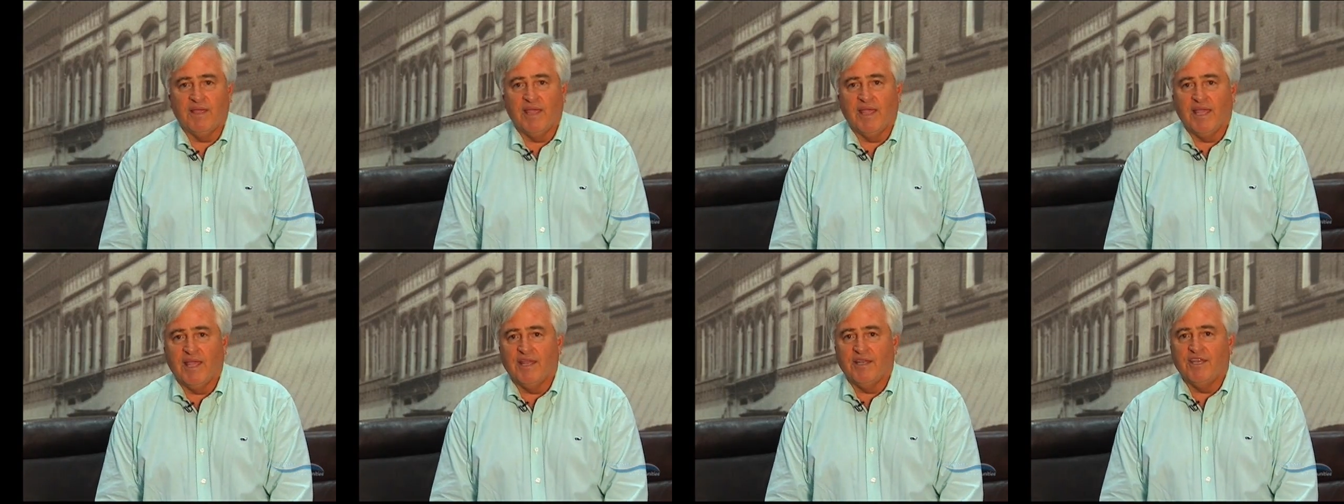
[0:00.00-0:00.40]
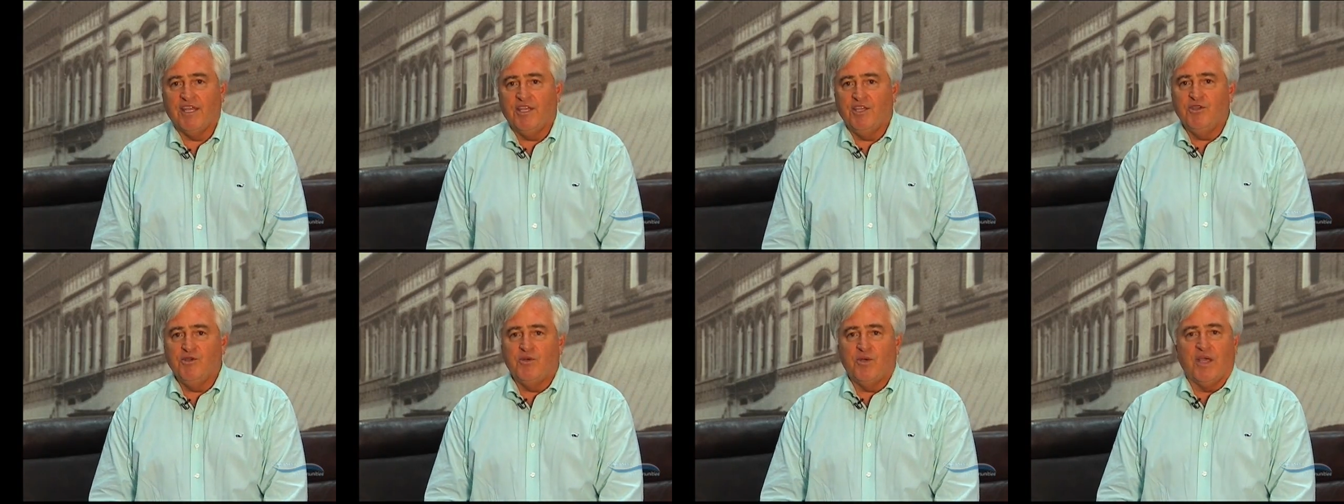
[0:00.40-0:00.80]
and
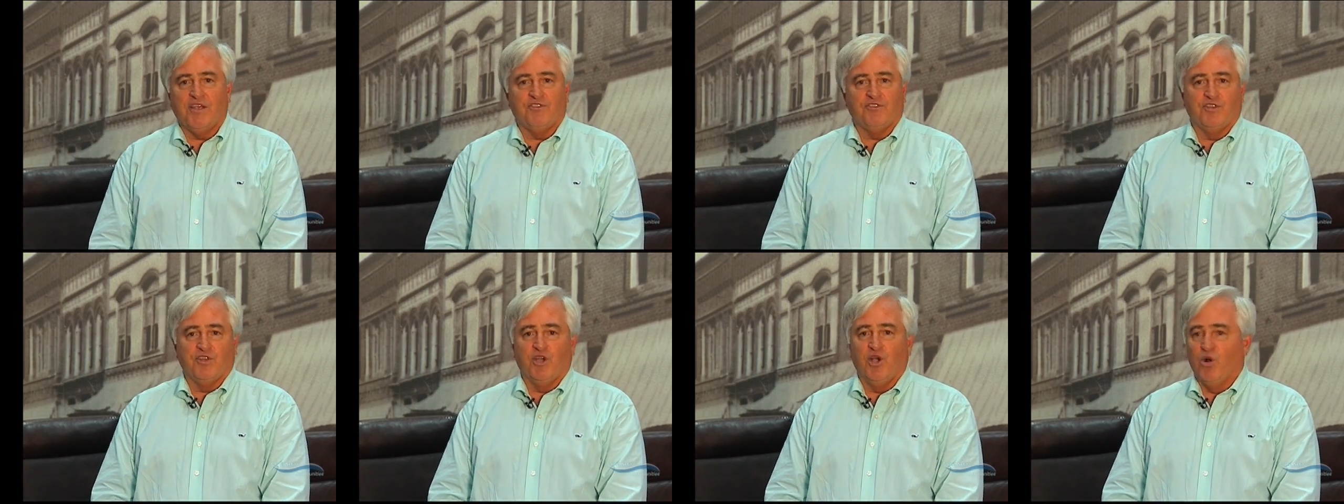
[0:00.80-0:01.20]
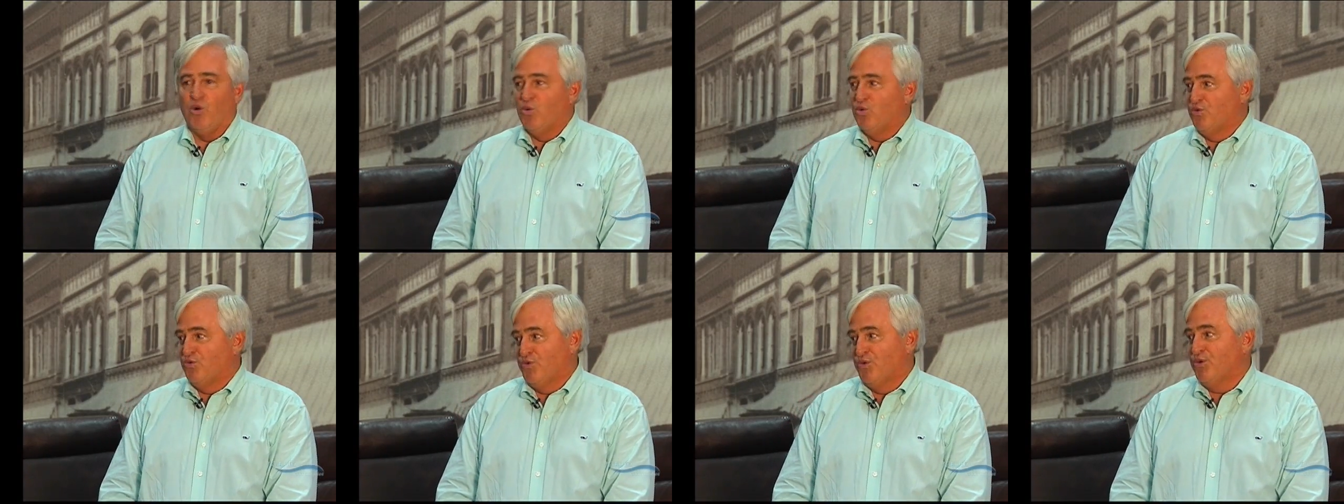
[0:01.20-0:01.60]
he who has the
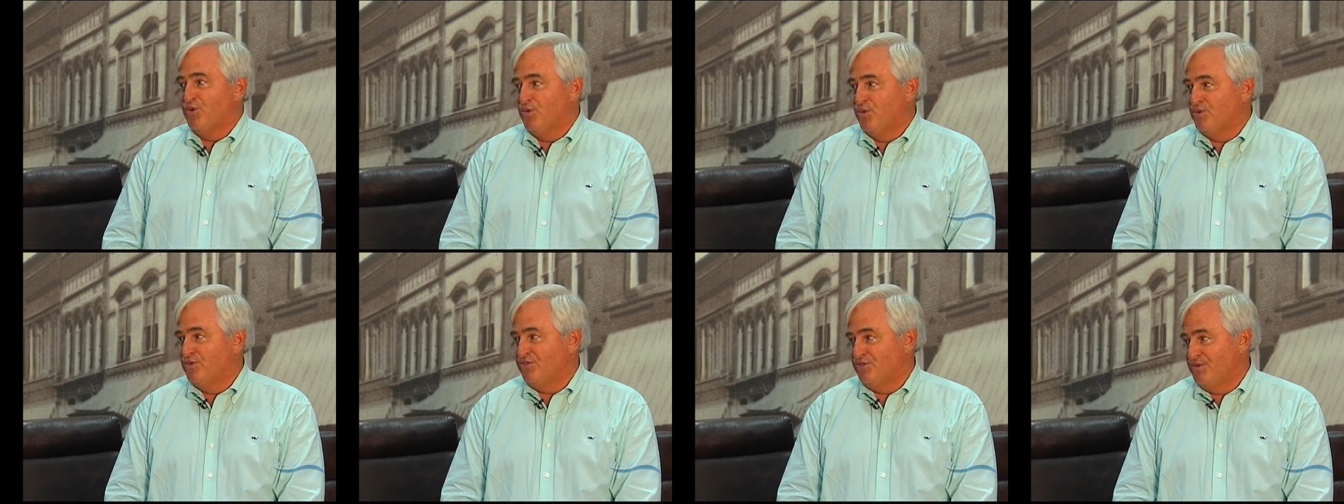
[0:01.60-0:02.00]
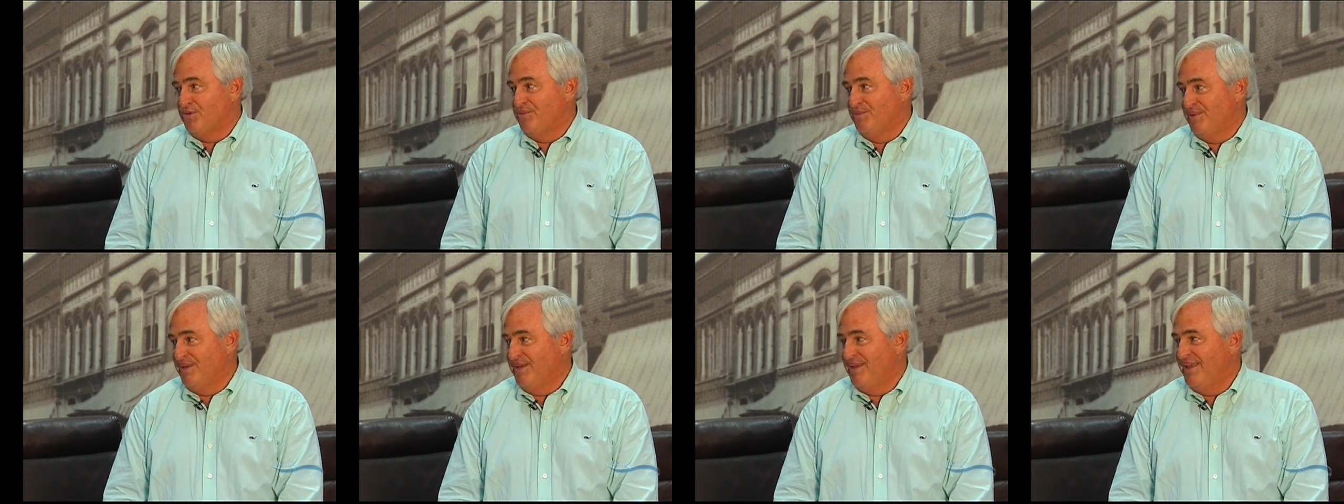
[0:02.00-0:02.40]
gold rules.
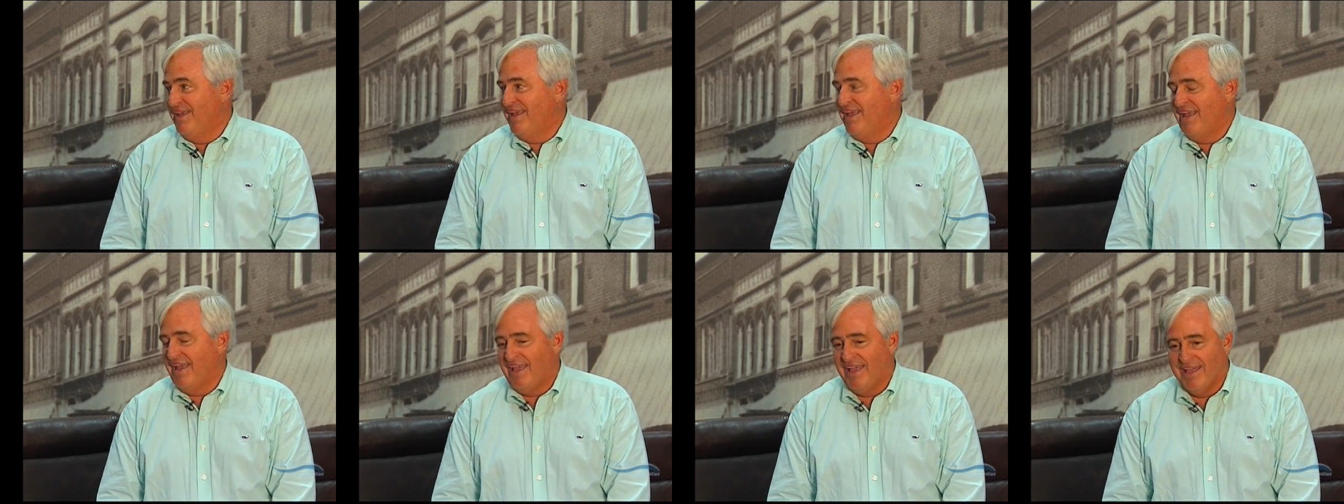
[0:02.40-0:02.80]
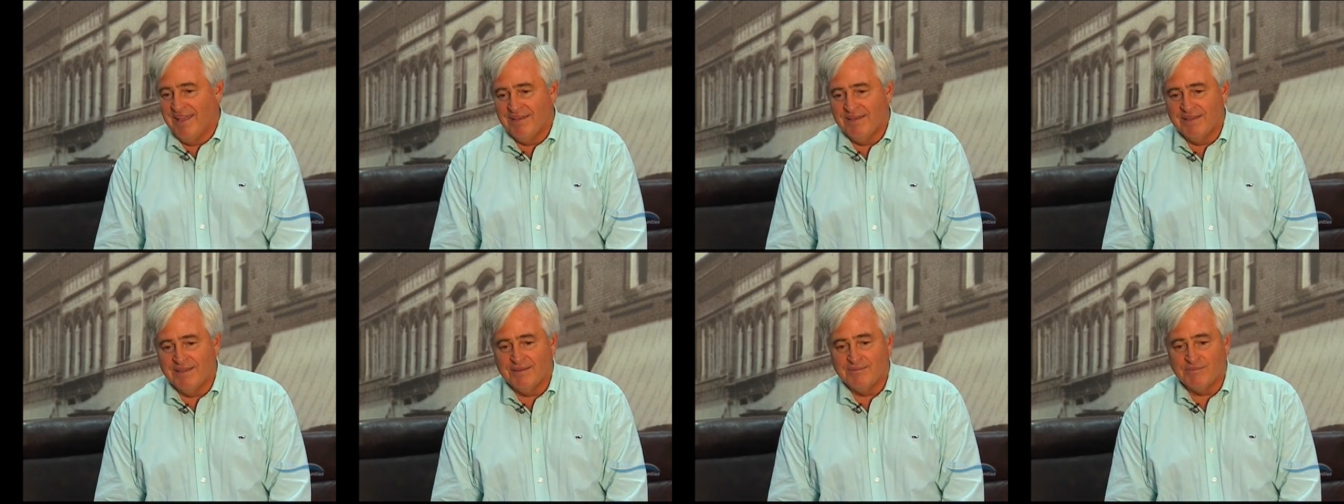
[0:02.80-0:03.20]

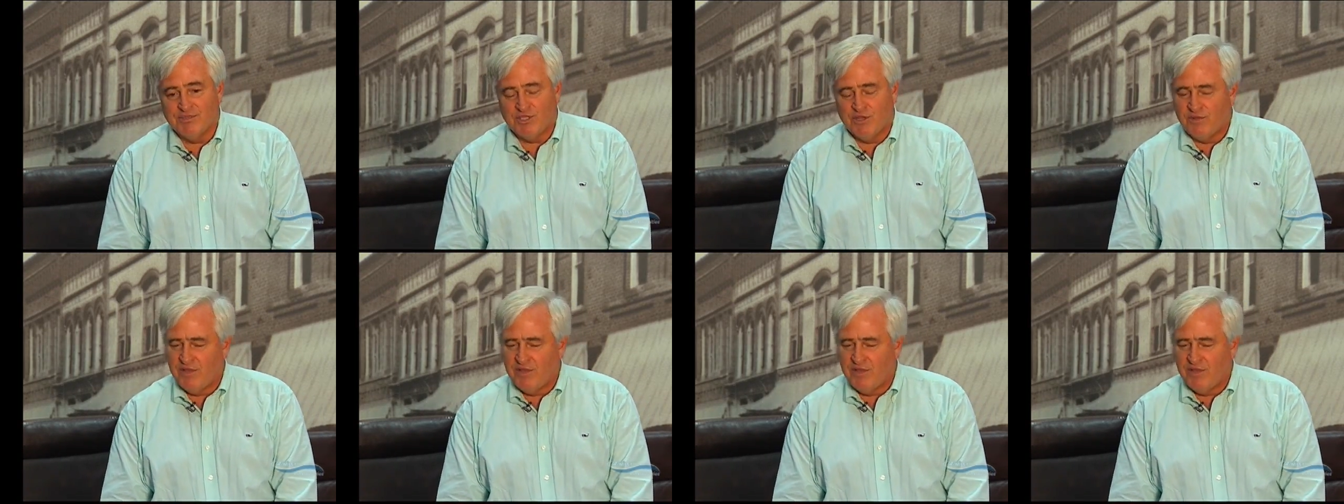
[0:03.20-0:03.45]
And